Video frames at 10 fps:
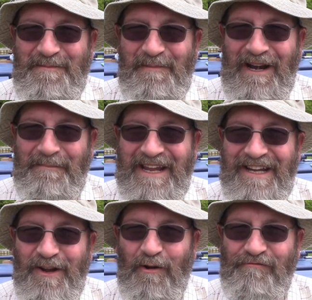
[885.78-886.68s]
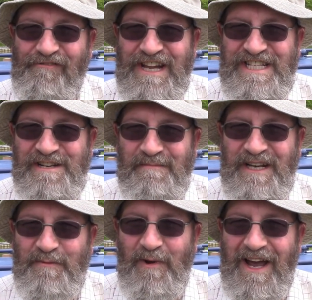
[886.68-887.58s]
Well, I'm getting on
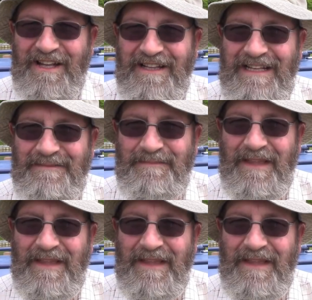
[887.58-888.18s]
reasonably well.